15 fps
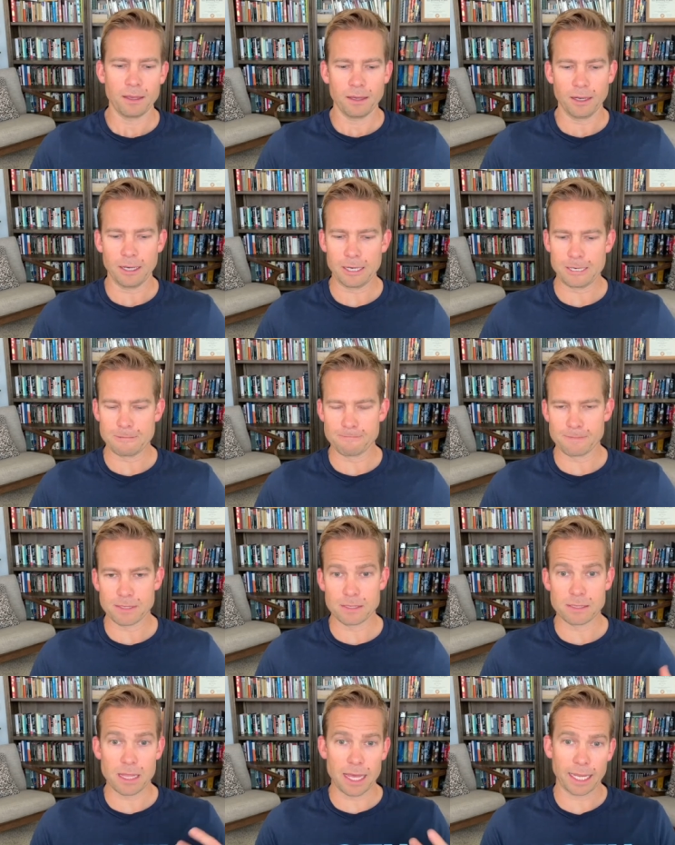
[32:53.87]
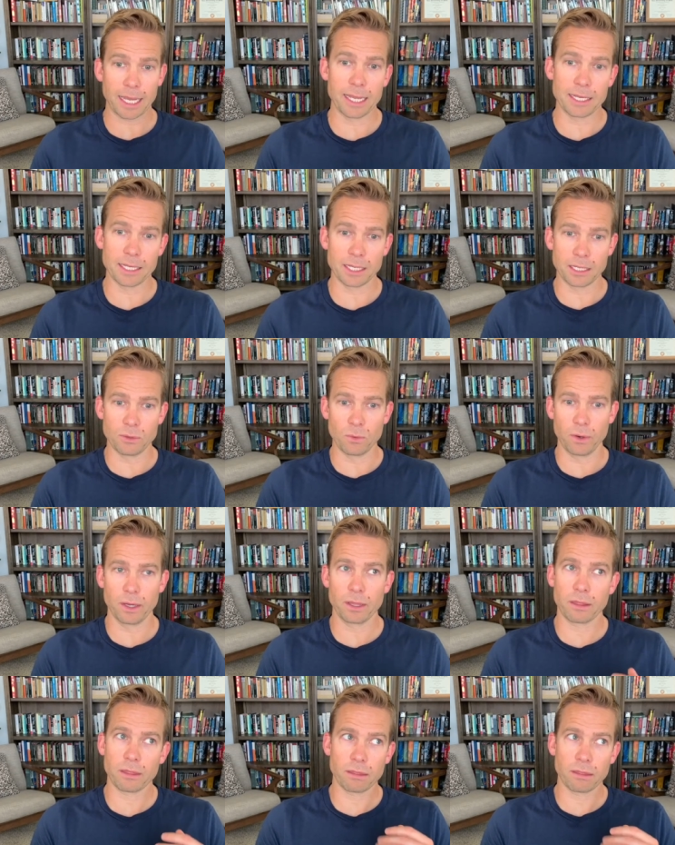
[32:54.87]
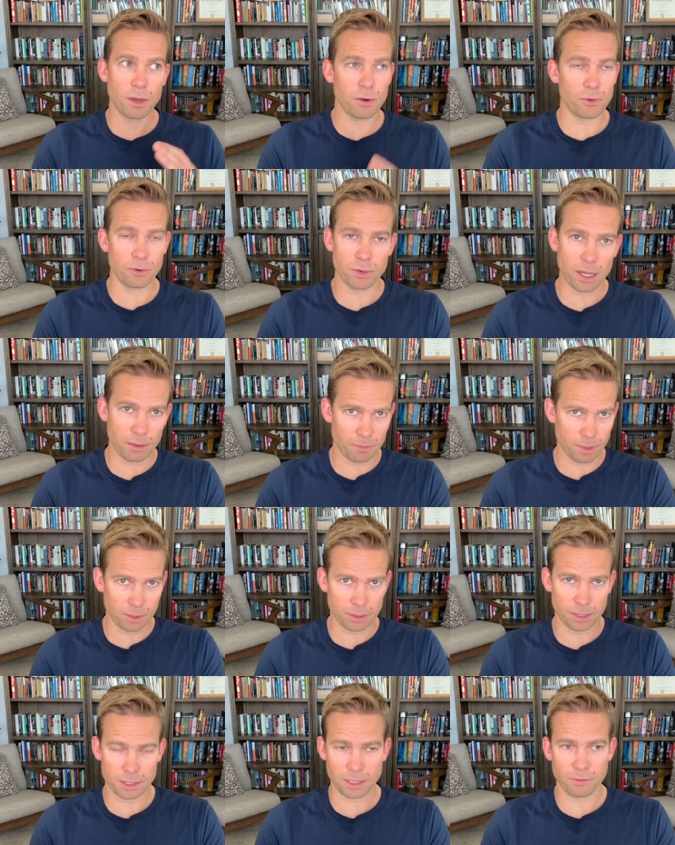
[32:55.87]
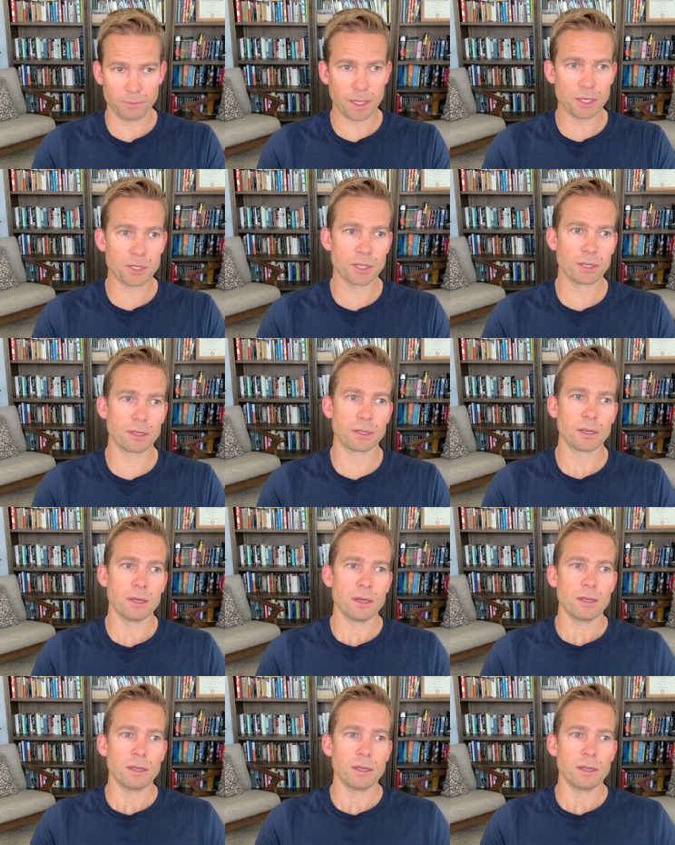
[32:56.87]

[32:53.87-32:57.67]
like I did with my Rune Knight build, as I've mentioned,